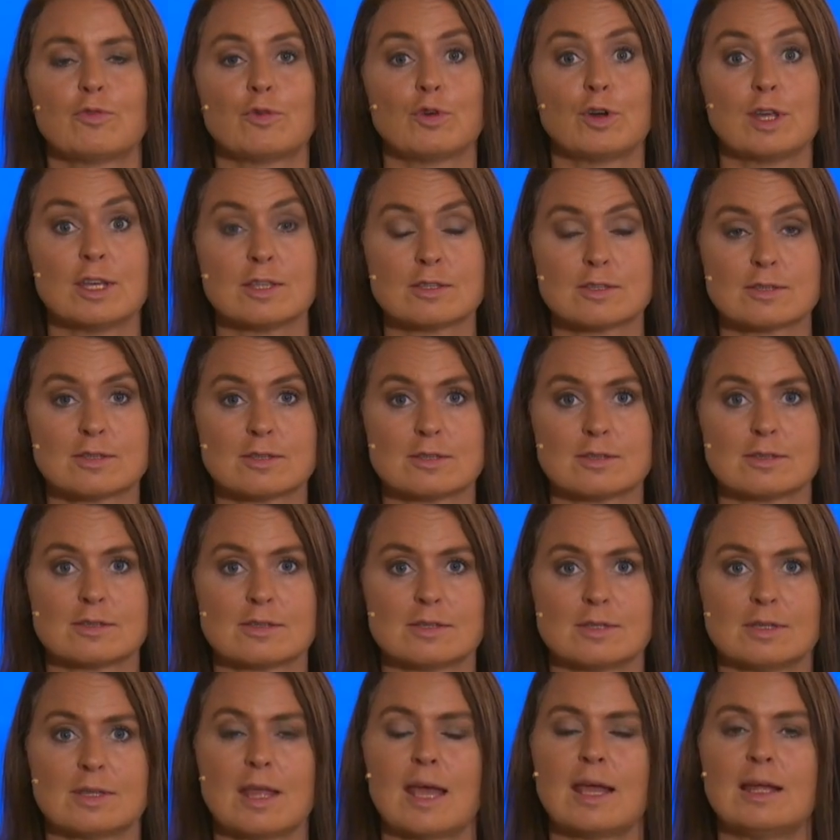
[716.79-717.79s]
for
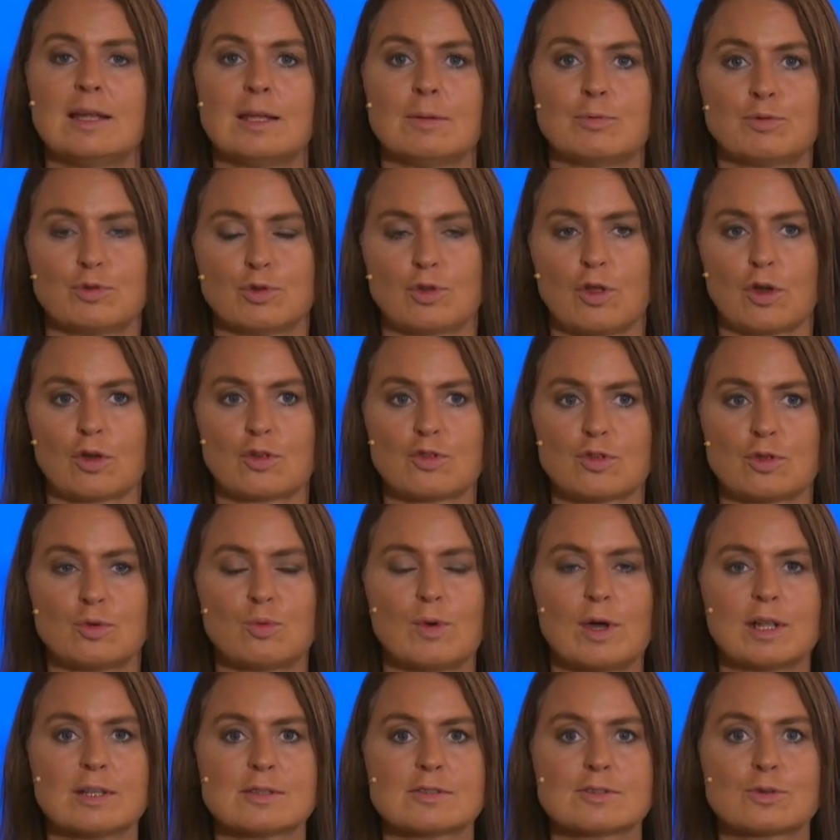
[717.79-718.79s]
instance, the daily
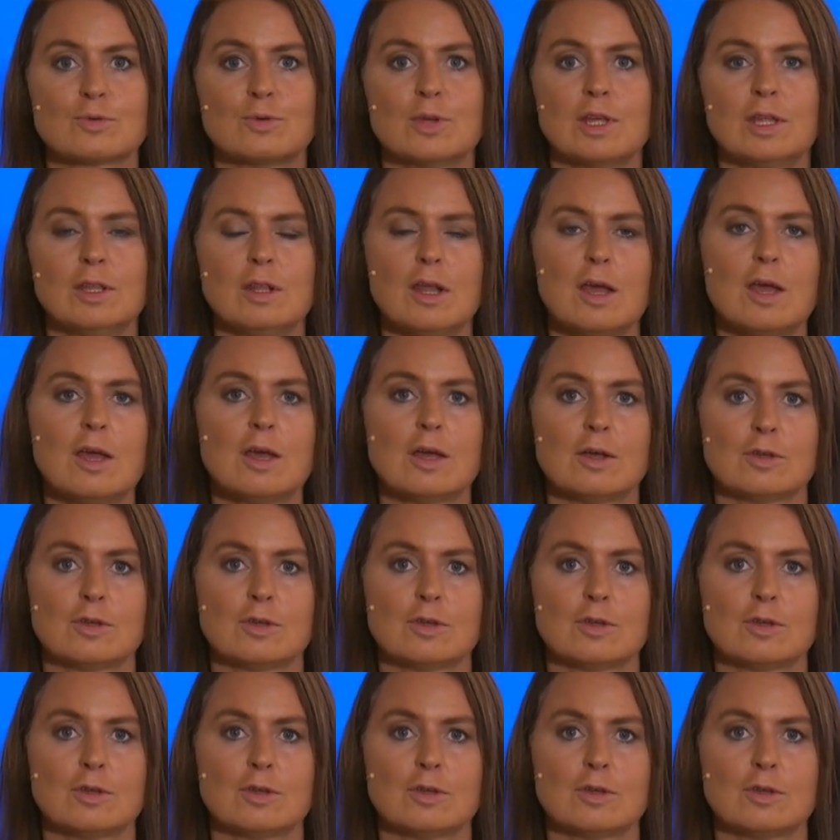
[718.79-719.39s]
production well screen.